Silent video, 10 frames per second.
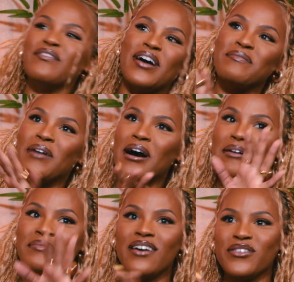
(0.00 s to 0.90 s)
My
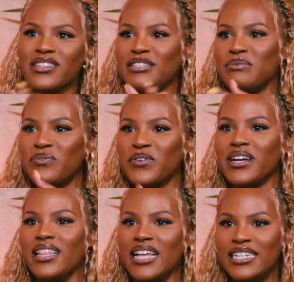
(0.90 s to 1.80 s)
mom never lets me
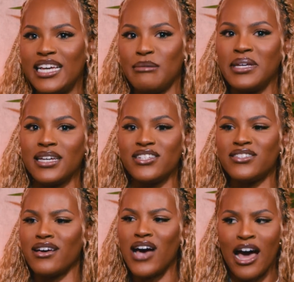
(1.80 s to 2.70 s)
forget that day, because
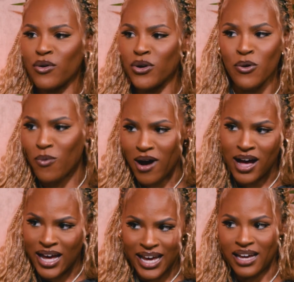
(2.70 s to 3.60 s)
I don't know
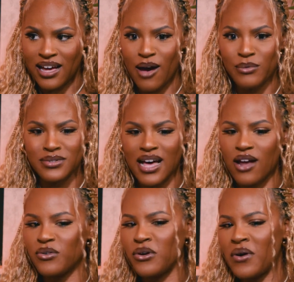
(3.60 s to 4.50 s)
why. I
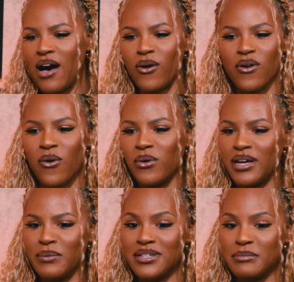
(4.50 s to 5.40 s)
don't know how old
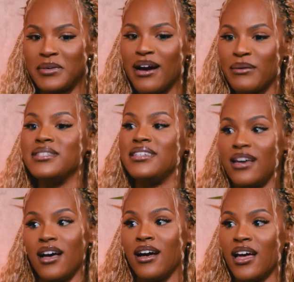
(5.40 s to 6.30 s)
I was, but I was
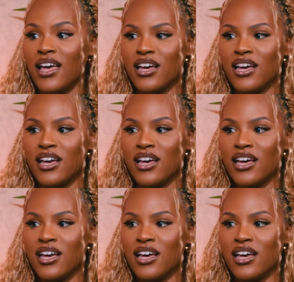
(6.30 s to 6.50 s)
young.